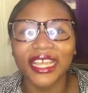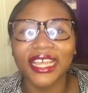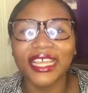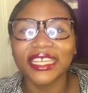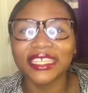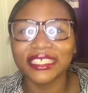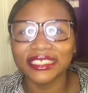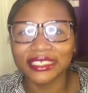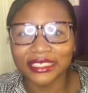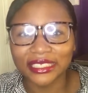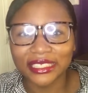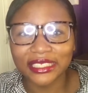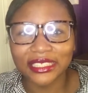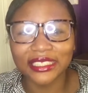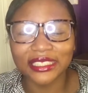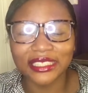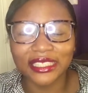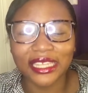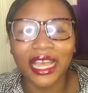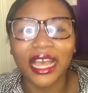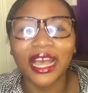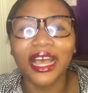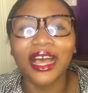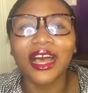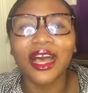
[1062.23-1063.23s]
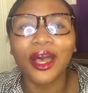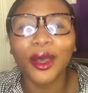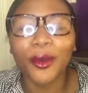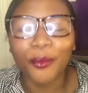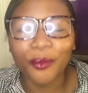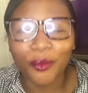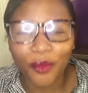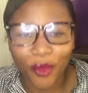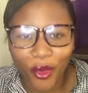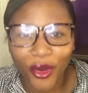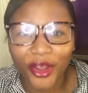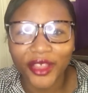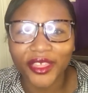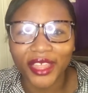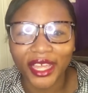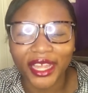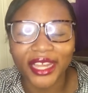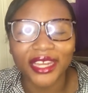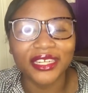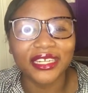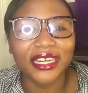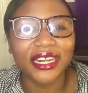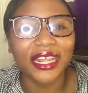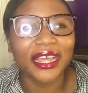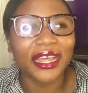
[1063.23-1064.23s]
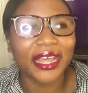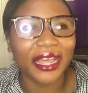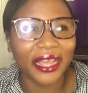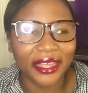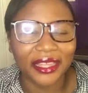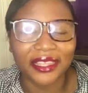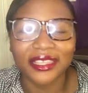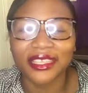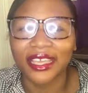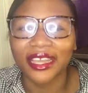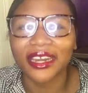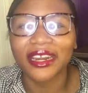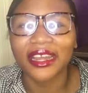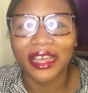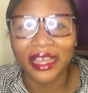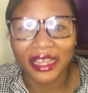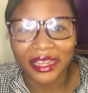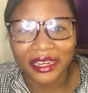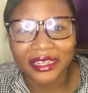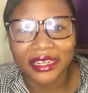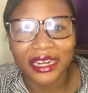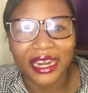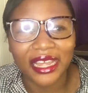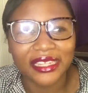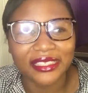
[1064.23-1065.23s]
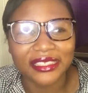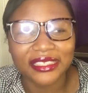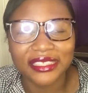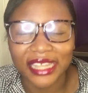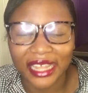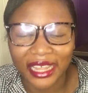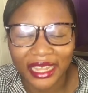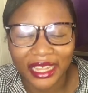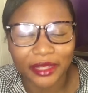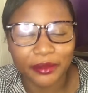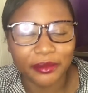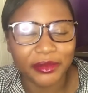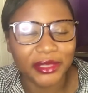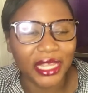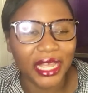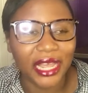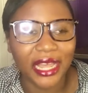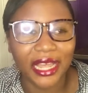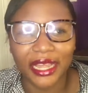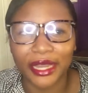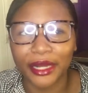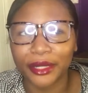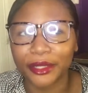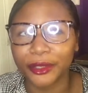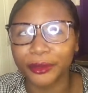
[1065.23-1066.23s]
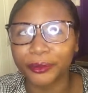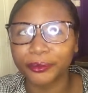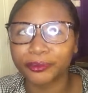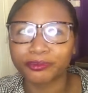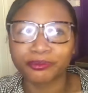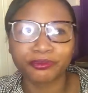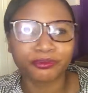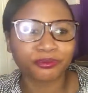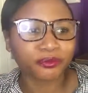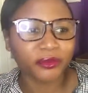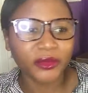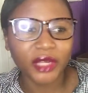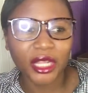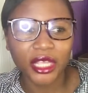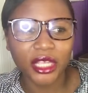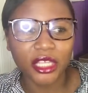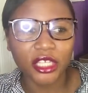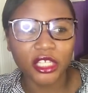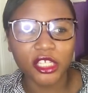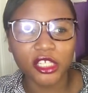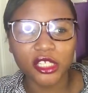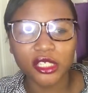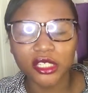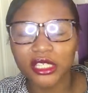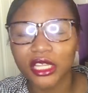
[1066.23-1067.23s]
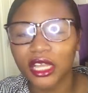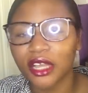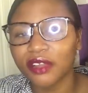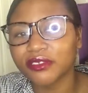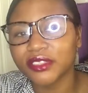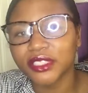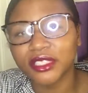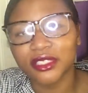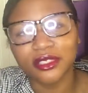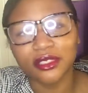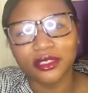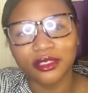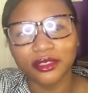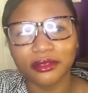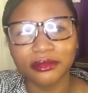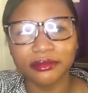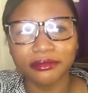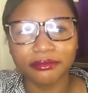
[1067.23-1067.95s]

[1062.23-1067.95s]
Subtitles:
It is more than I can handle at times, and you just have to.